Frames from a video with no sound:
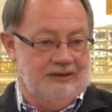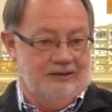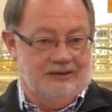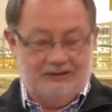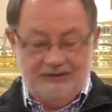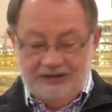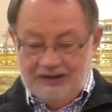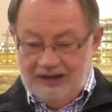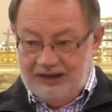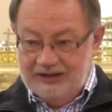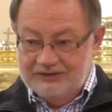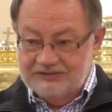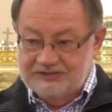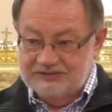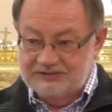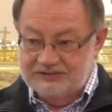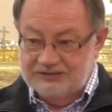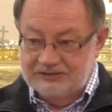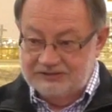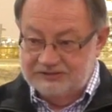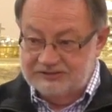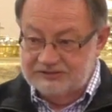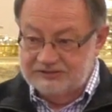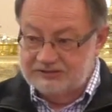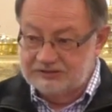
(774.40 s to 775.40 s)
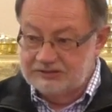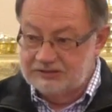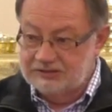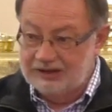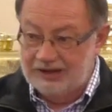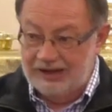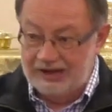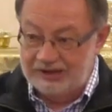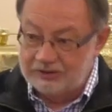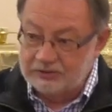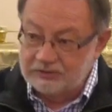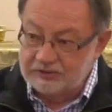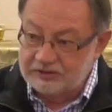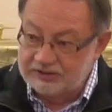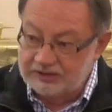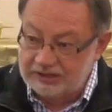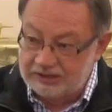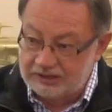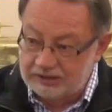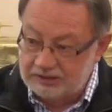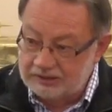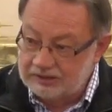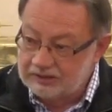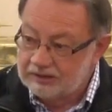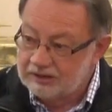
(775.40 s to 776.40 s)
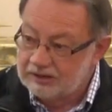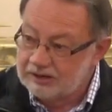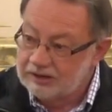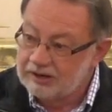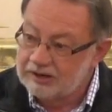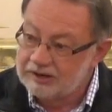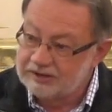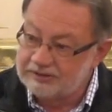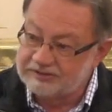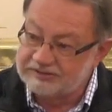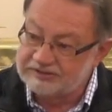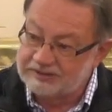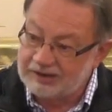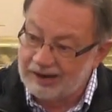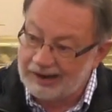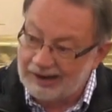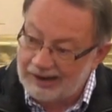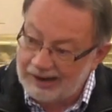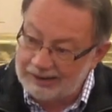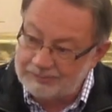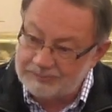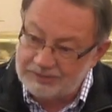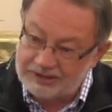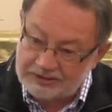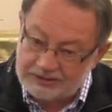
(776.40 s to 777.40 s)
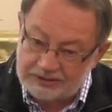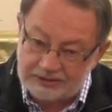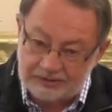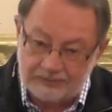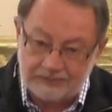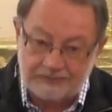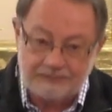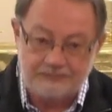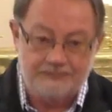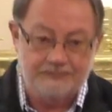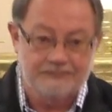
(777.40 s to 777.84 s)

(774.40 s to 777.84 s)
And God says, I don't care because I'm here.